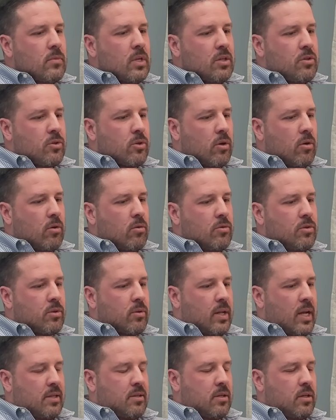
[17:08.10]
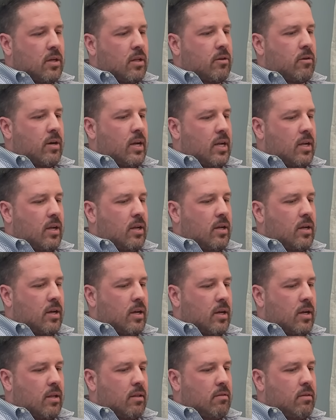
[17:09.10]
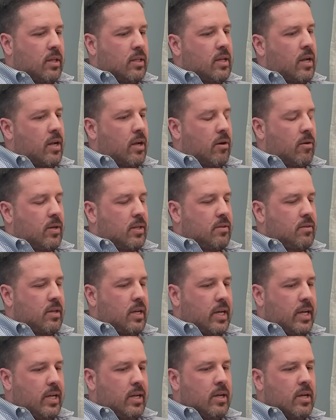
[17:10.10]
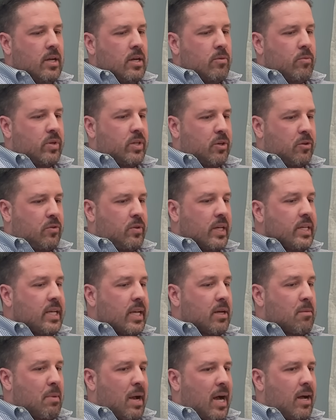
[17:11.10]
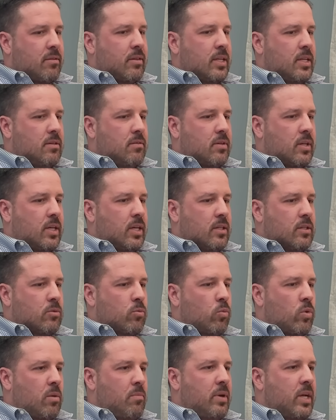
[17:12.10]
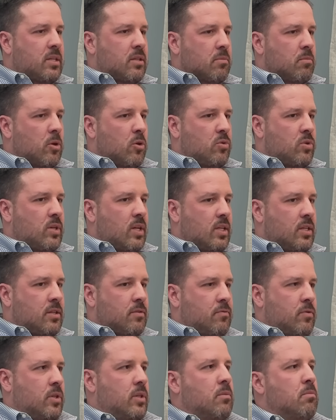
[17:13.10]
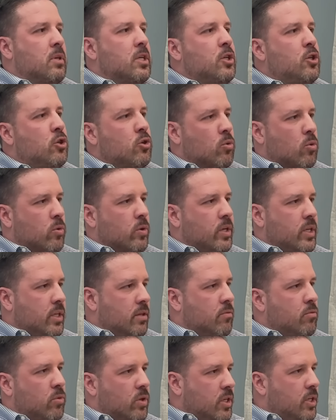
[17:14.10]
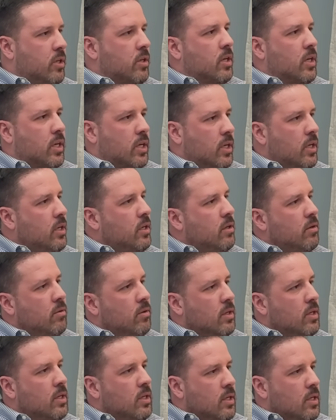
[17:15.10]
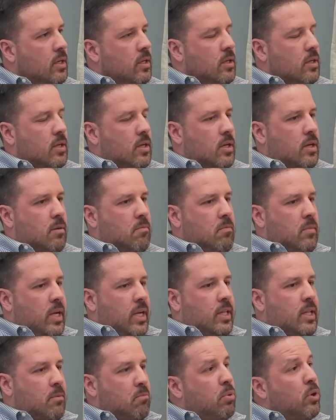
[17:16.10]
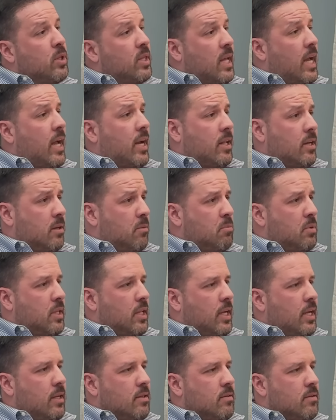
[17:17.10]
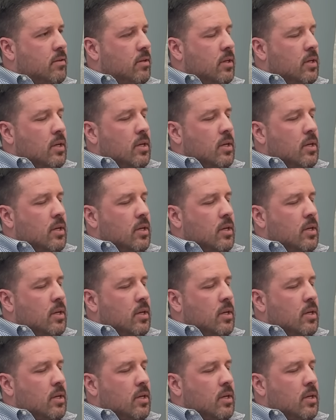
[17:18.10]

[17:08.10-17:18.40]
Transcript: So that's another thing that I always say. When you're thinking about these things, what makes the most sense for the majority of what you're going to do? And then put that into place.